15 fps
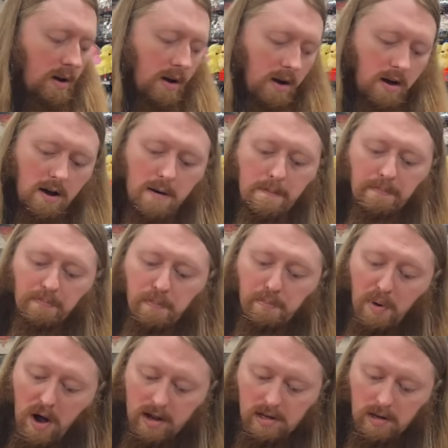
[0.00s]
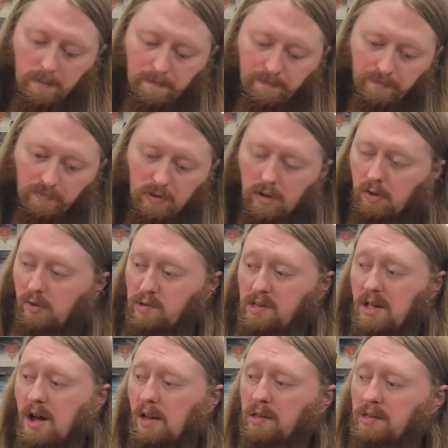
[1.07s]
Um, but there's a
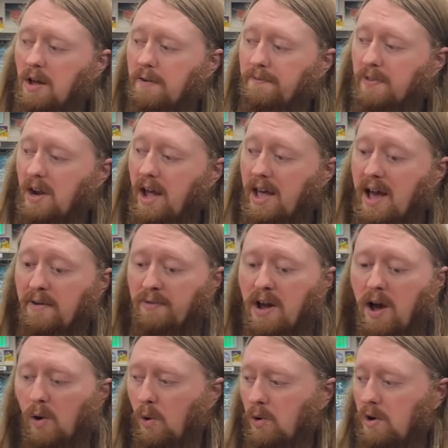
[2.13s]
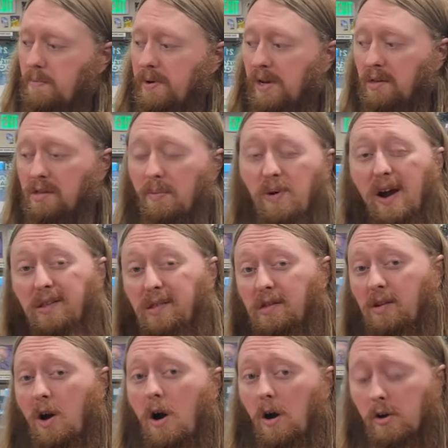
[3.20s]
lot of stuff that I have not ordered because the
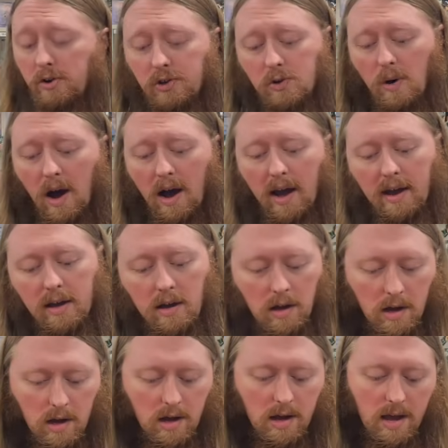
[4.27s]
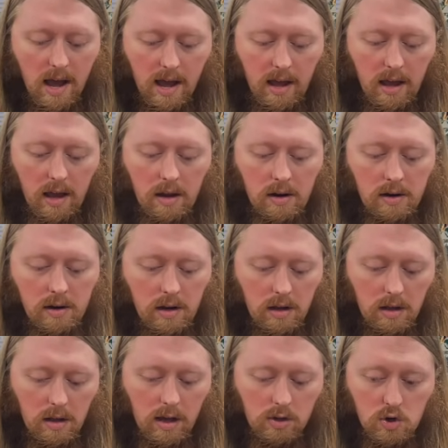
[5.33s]
prices are too high and
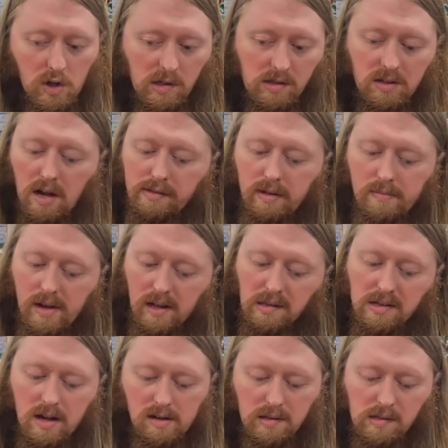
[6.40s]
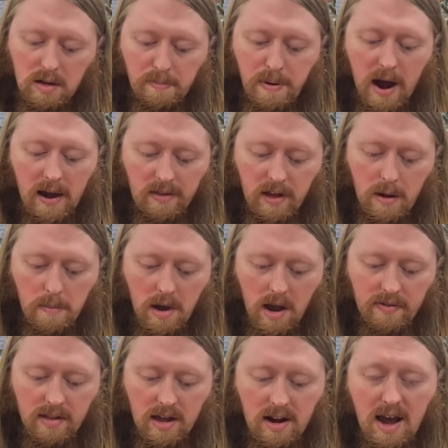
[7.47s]
it just doesn't make sense to buy them
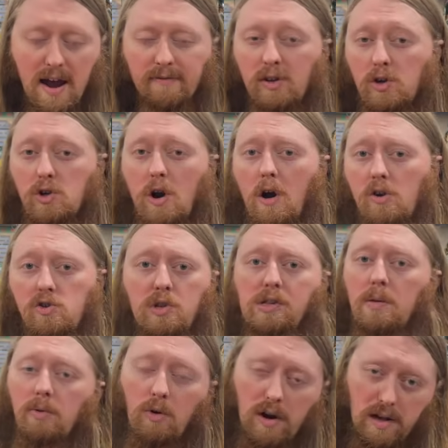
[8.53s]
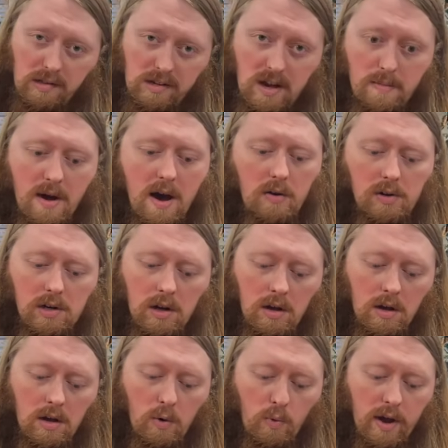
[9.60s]
and then have to charge some crazy amount
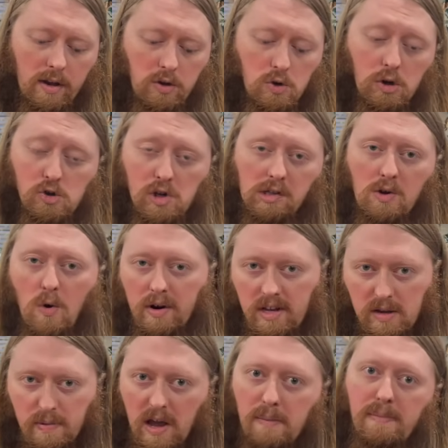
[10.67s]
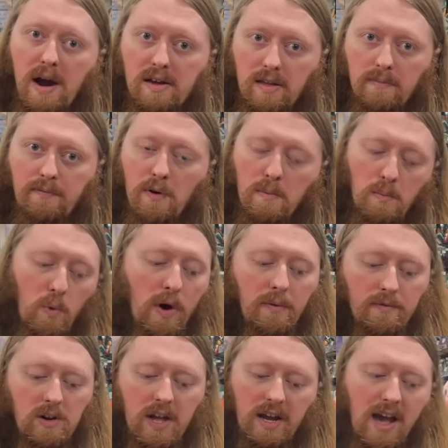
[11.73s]
when you could just go on eBay and buy them for,
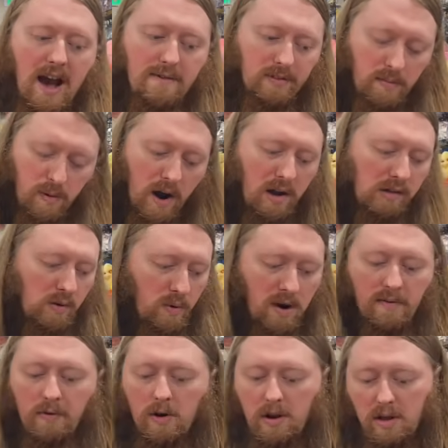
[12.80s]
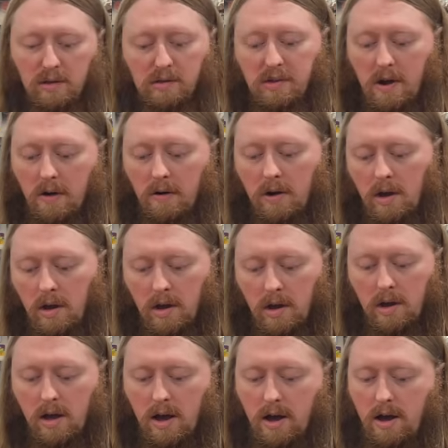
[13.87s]
for like half the price or whatever it is. So
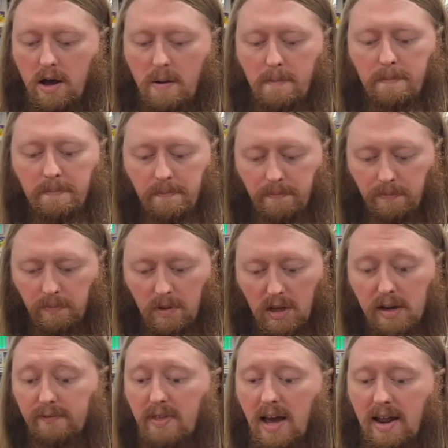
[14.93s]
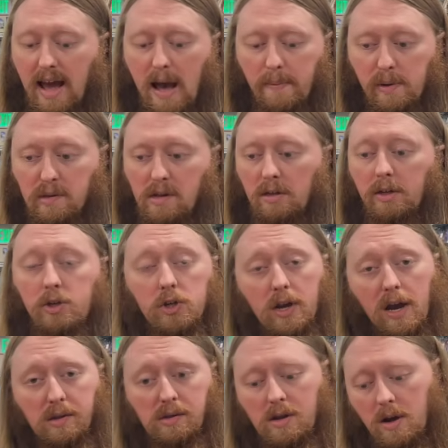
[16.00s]
um, if that happens, I'll let you
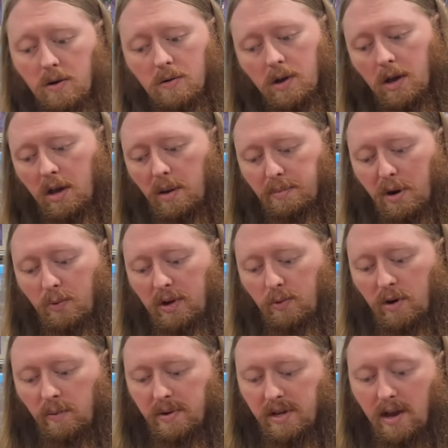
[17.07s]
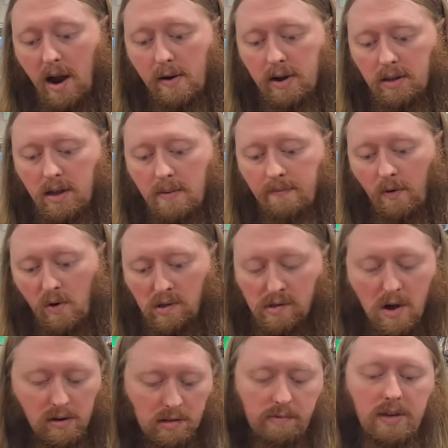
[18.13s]
guys know, but we will be carrying them for as
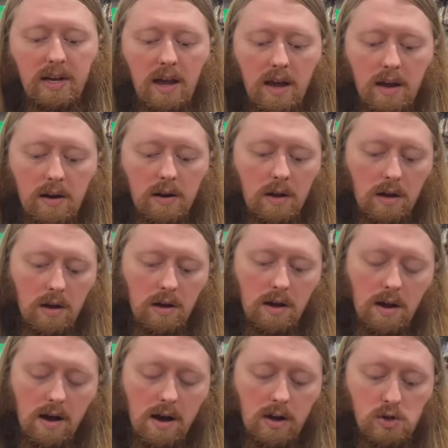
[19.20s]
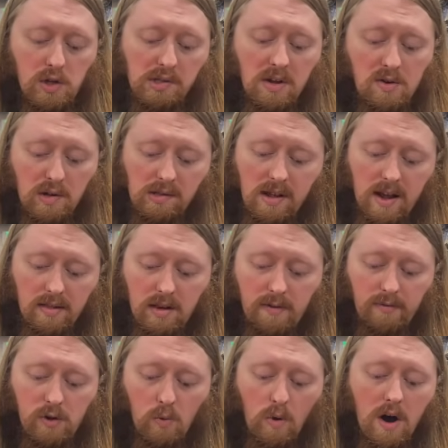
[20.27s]
long as we can. Uh, just understand that
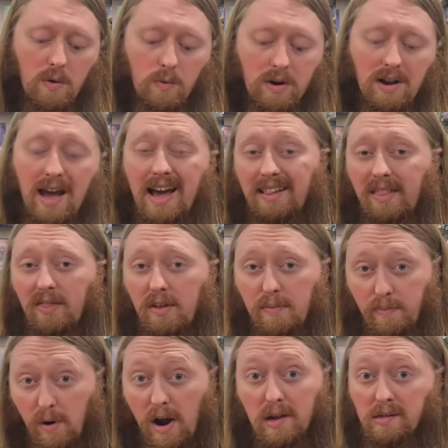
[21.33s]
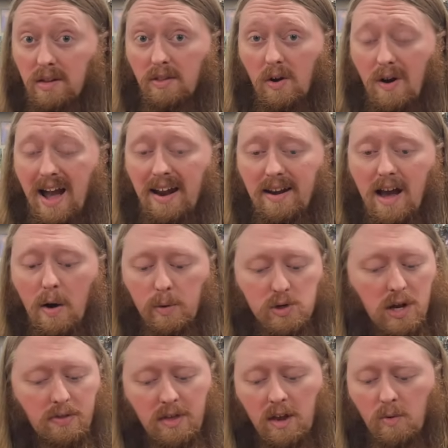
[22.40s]
if you want one at the price that they're at now, which
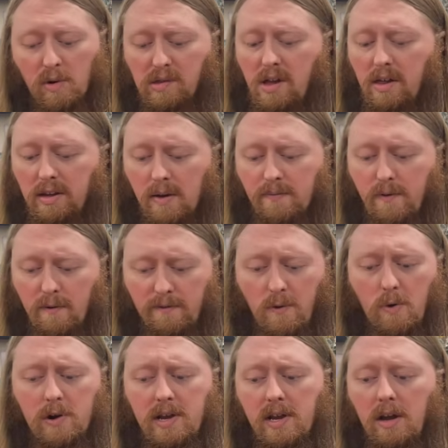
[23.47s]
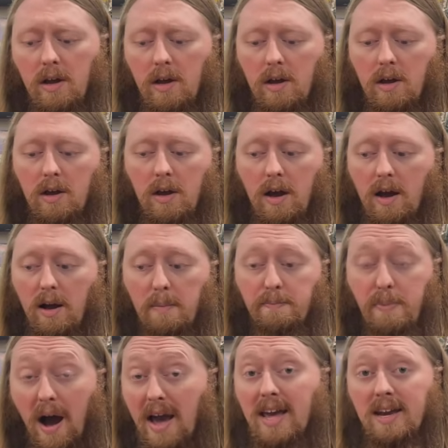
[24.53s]
I think we're selling them for 40, uh,
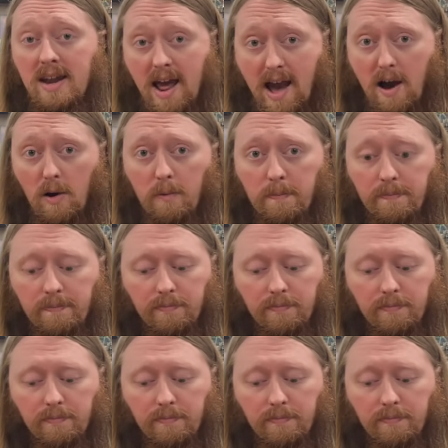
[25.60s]
buy it now